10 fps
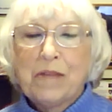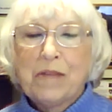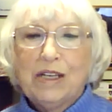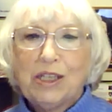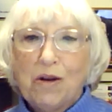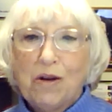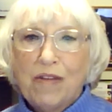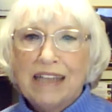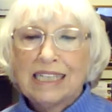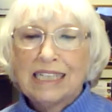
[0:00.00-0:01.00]
So
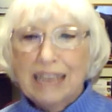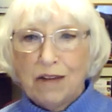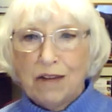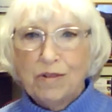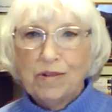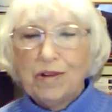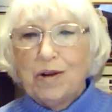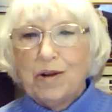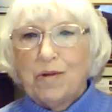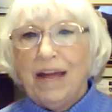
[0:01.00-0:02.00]
that scoundrel
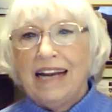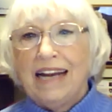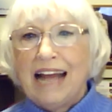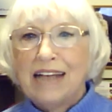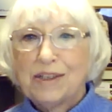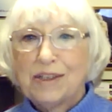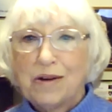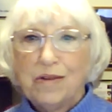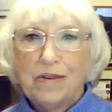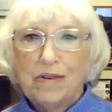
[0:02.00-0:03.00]

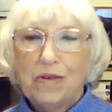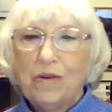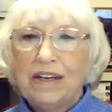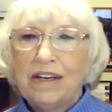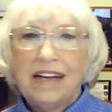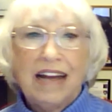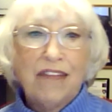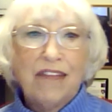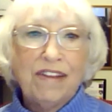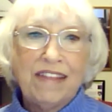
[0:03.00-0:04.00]
Randazzo, who had done
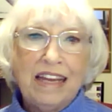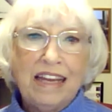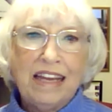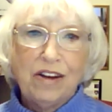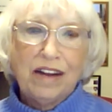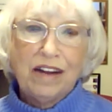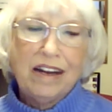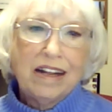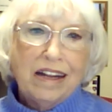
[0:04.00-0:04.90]
everything he could